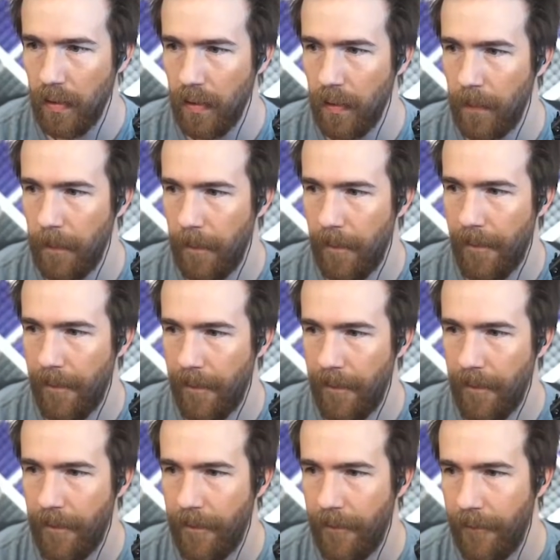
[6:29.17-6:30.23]

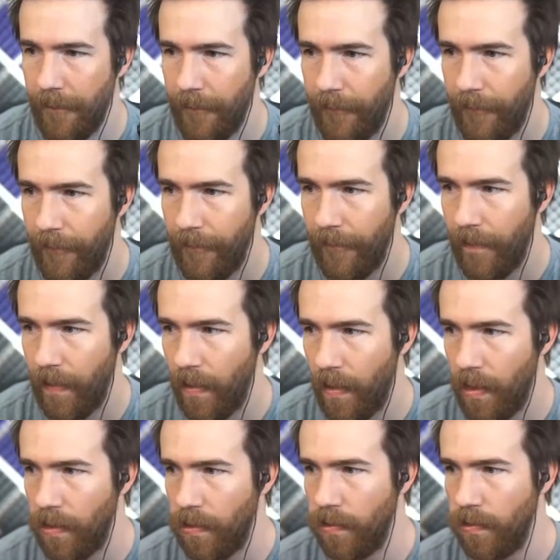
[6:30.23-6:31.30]

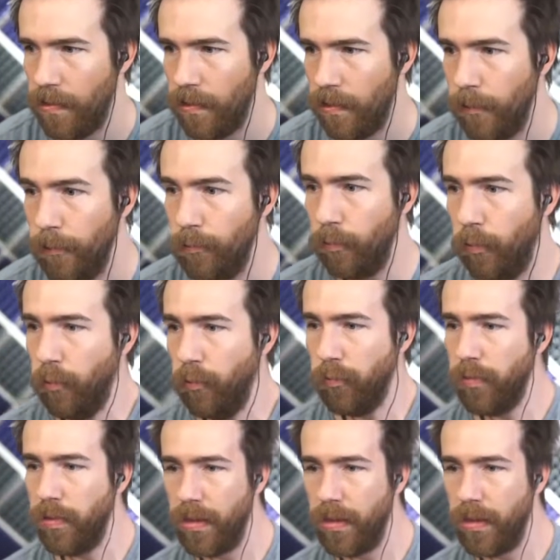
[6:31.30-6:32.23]
[no speech]